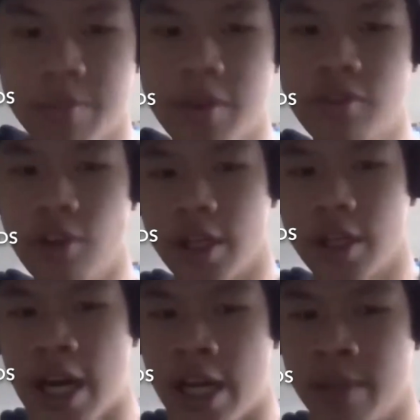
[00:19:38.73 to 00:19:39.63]
before a
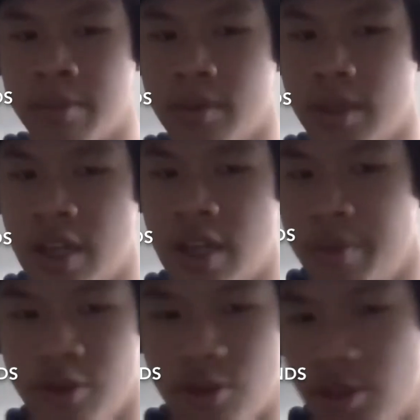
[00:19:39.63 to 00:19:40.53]
game and
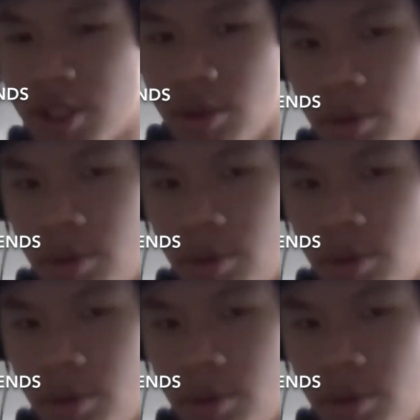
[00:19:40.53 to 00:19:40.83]
before school.